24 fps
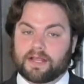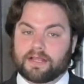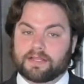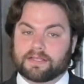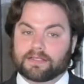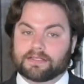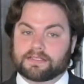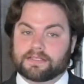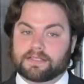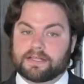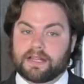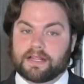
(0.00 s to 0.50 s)

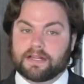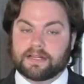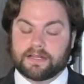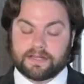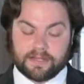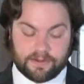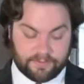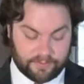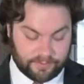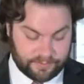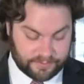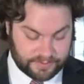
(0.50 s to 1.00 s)
as the
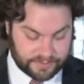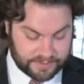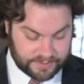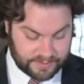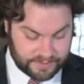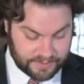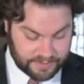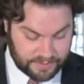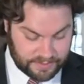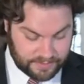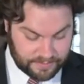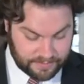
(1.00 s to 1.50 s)
90-day rule is
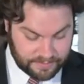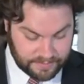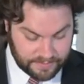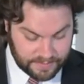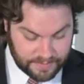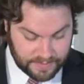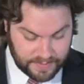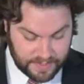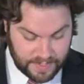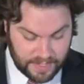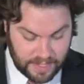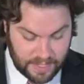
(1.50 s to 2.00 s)
concerned.
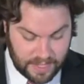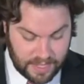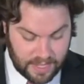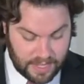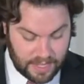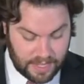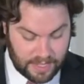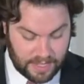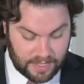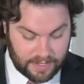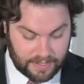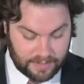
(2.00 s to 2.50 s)

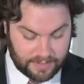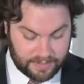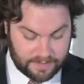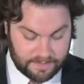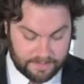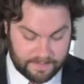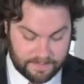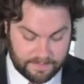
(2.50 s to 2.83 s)
The